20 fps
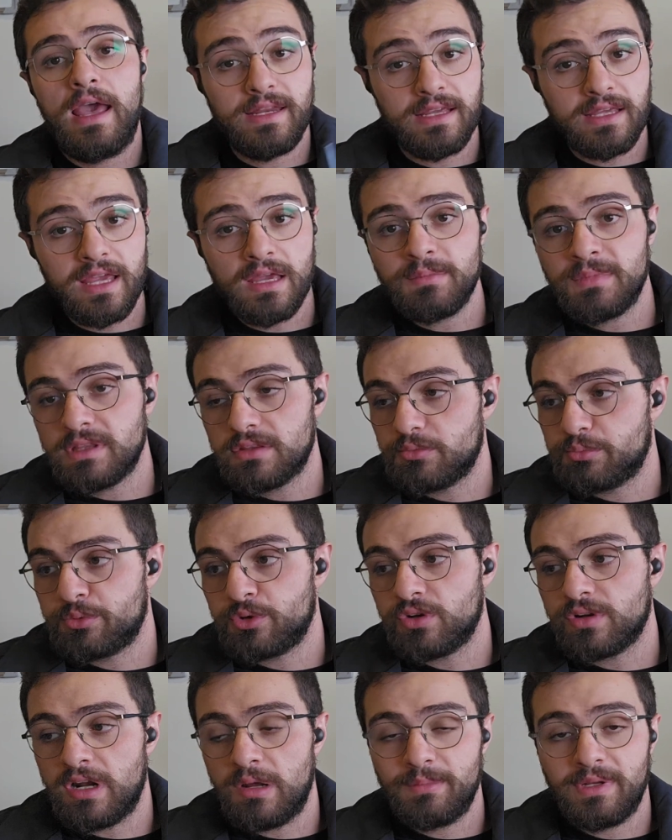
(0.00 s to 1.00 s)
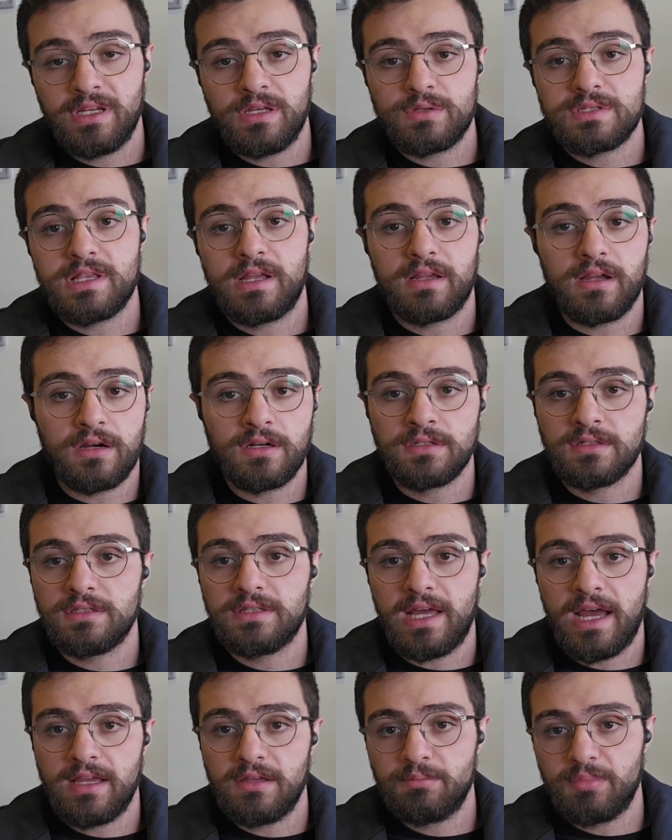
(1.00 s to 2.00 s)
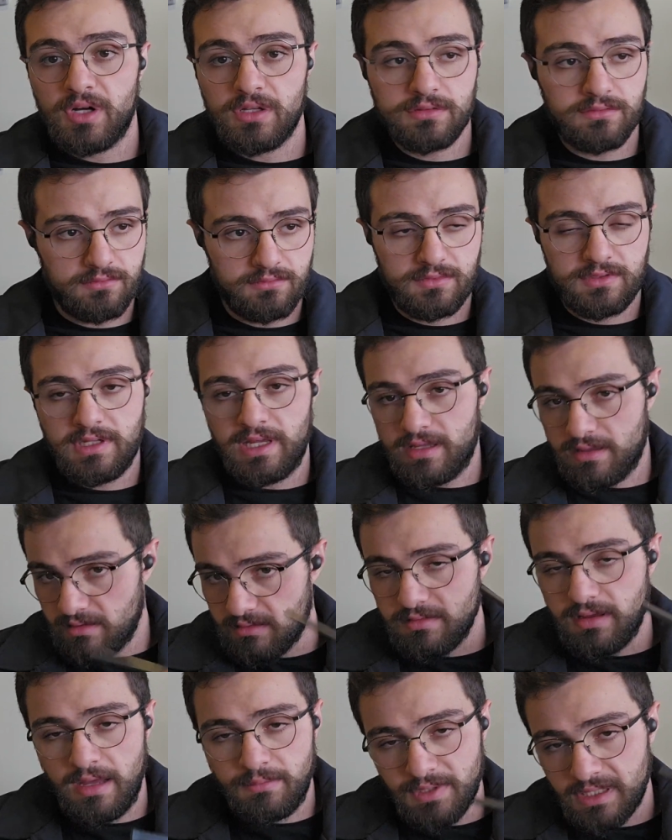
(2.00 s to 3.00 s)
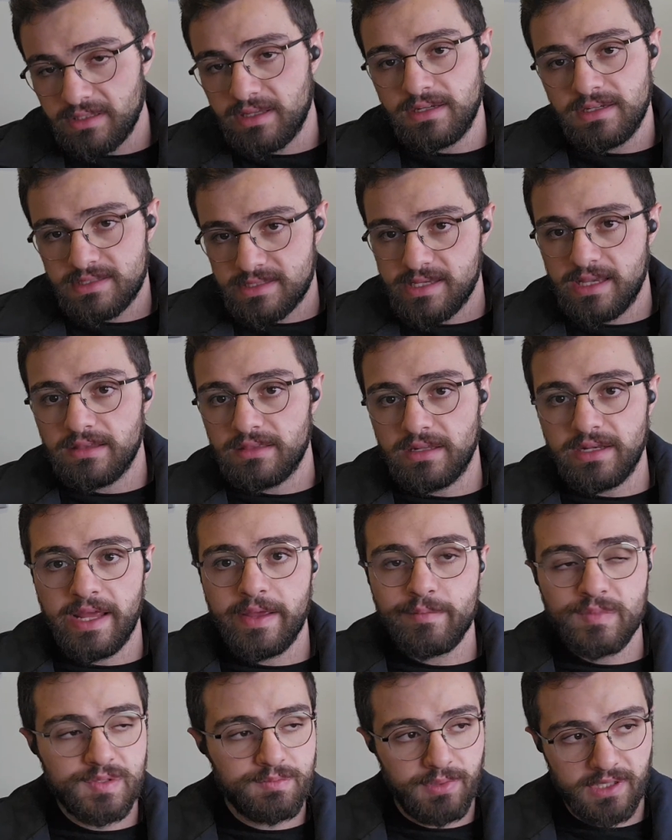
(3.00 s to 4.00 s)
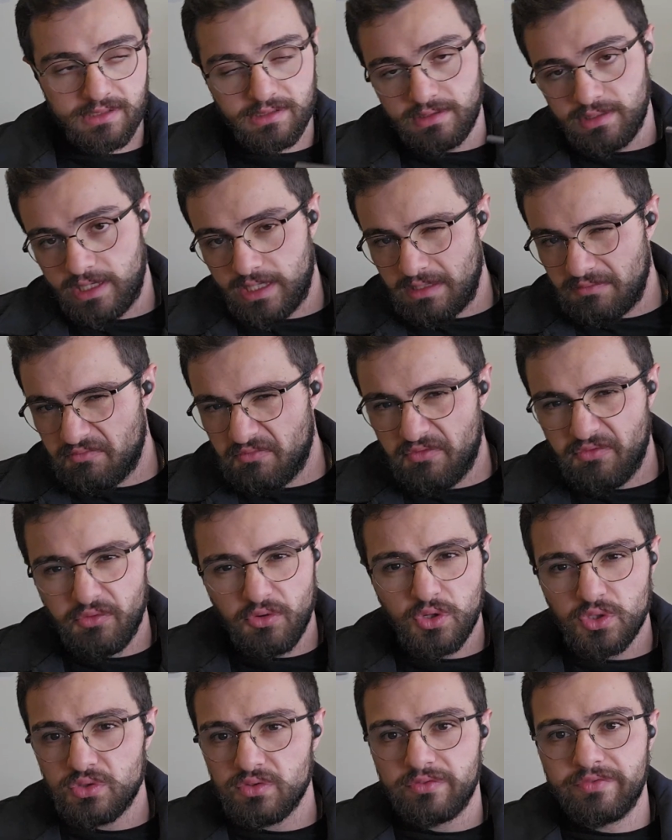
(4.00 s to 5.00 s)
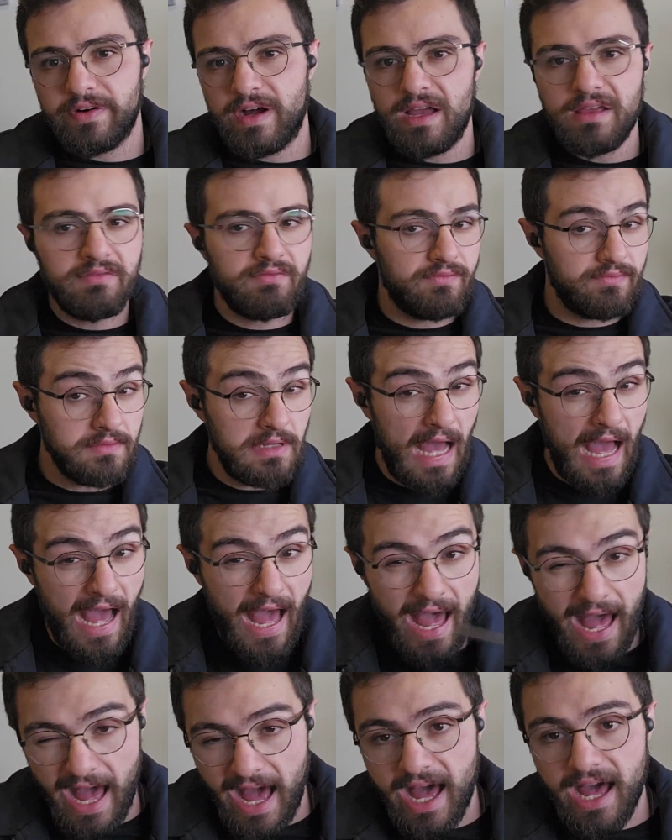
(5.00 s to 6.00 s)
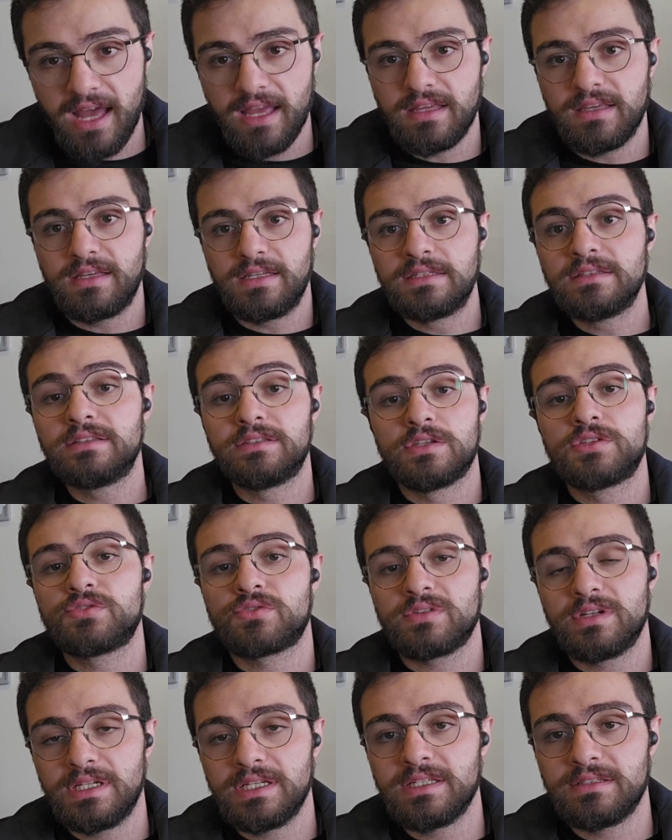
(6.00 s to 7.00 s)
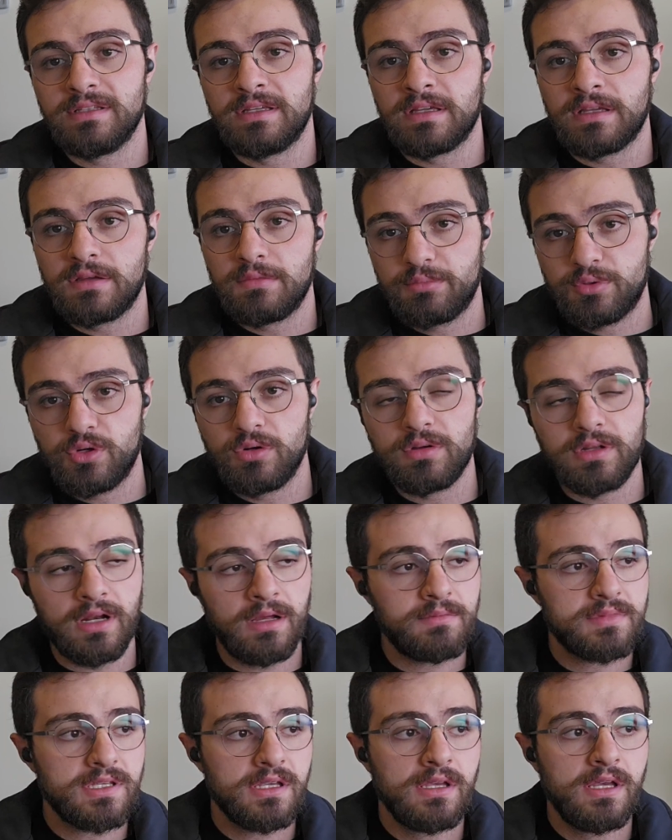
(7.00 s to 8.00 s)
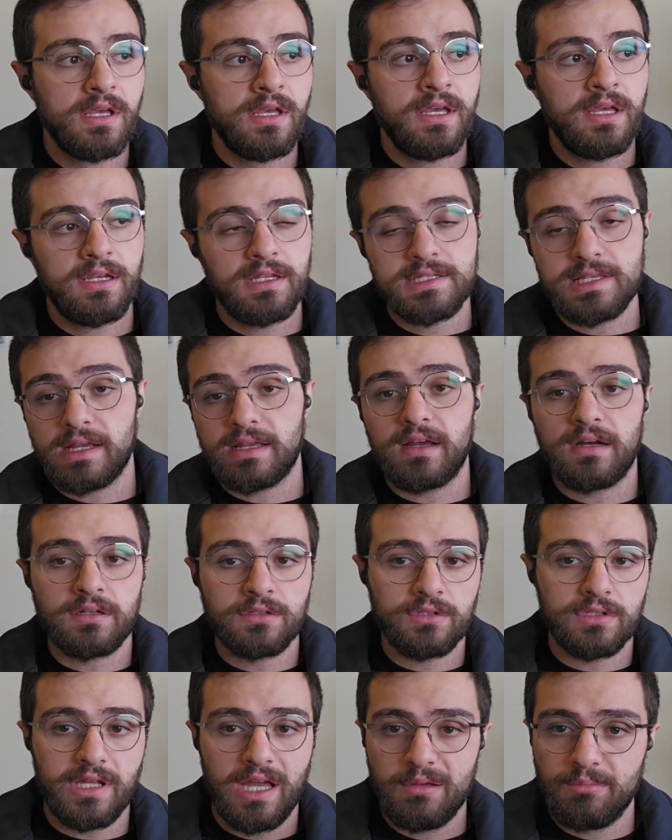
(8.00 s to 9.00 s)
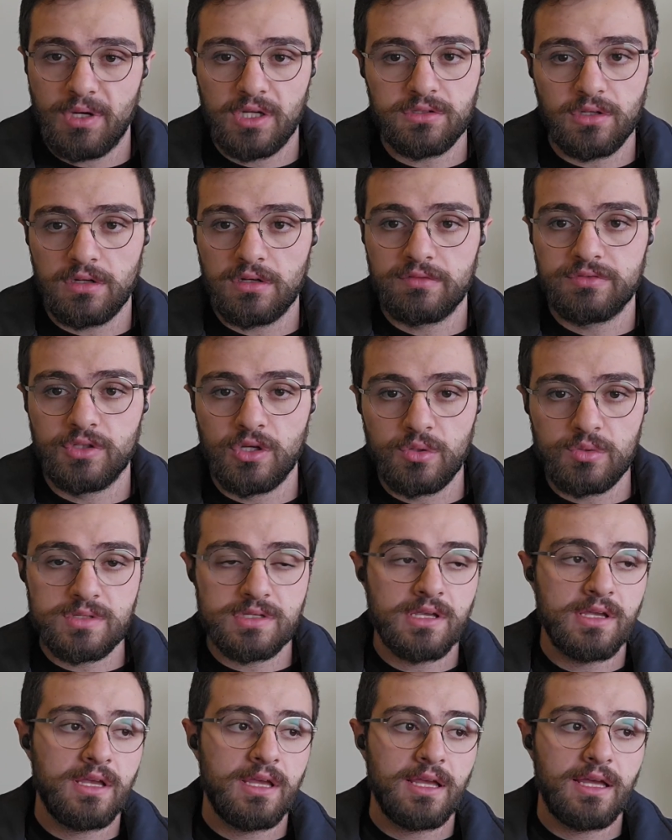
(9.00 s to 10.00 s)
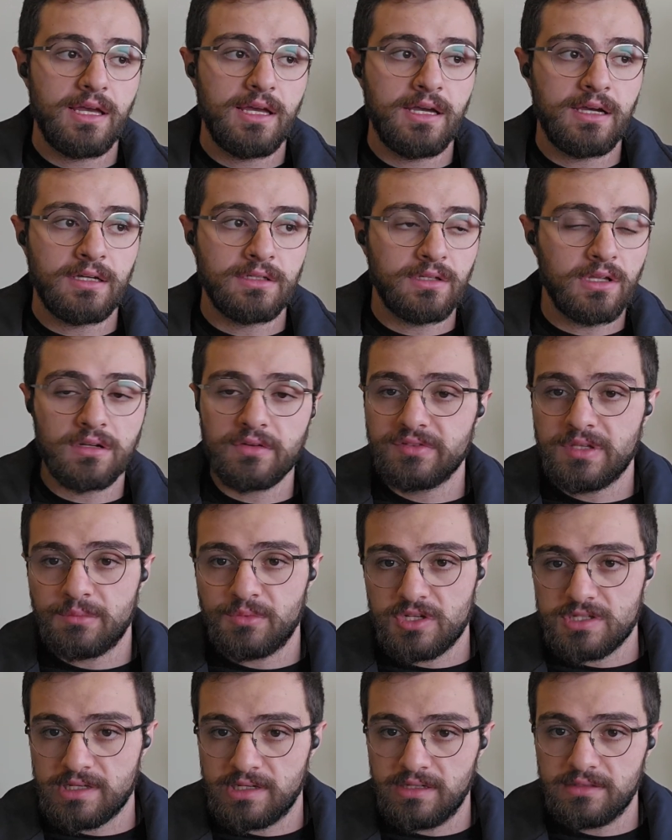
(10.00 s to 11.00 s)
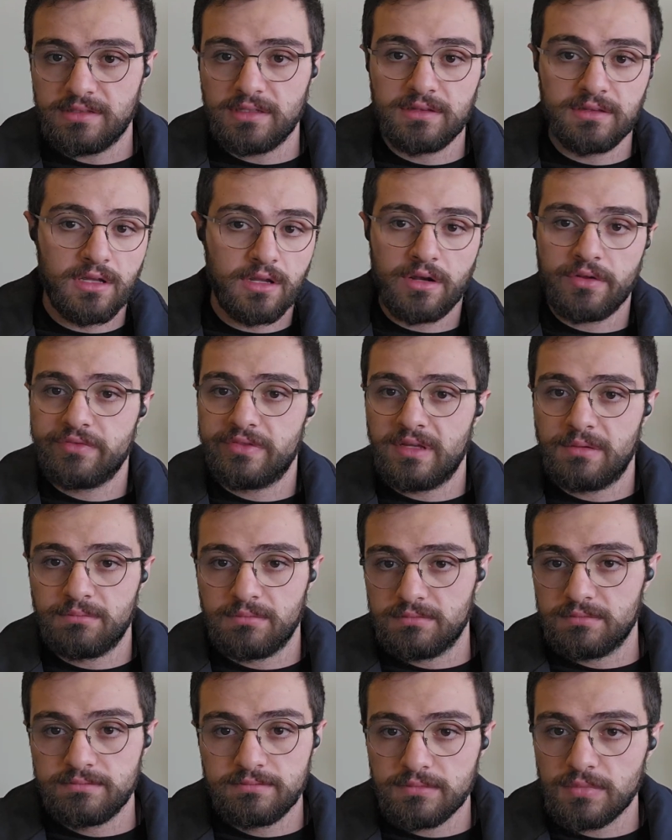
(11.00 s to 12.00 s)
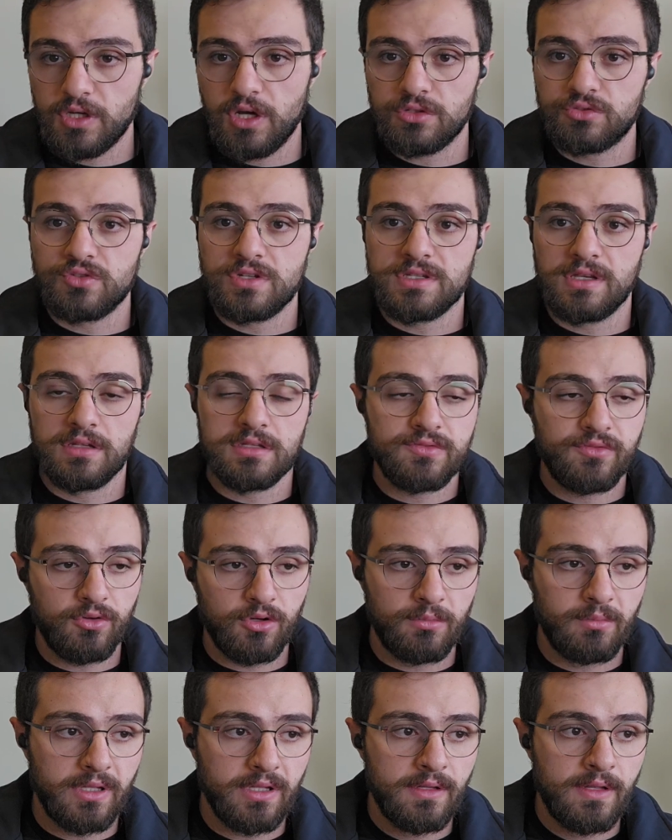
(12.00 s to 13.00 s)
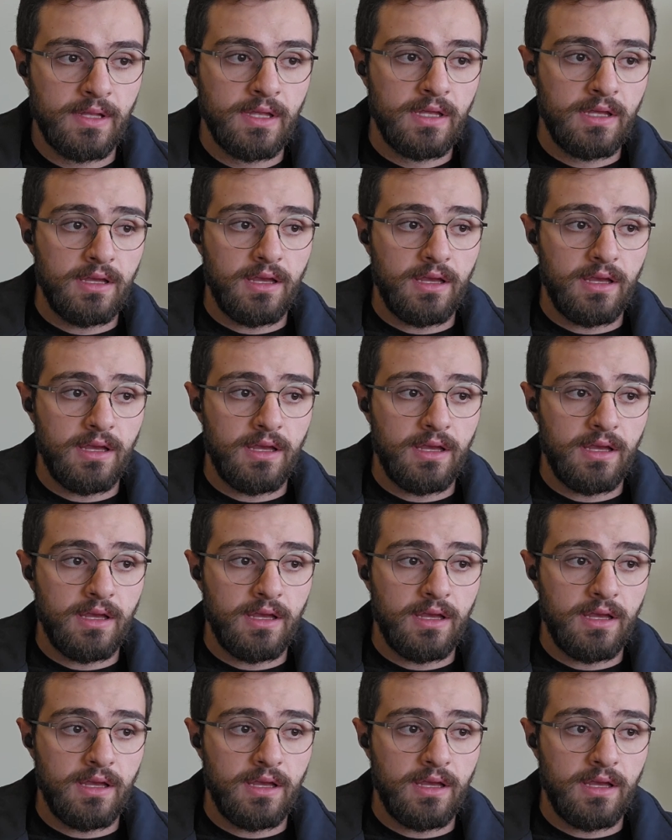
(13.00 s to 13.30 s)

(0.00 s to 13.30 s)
And he came into the program and he was like, Arnold, I bought, like, I'm not going to say the names, but like 4 to 5 high industry leading programs. He's like, Arnold, I bought all of those. None of them resonated. None of them got results for me.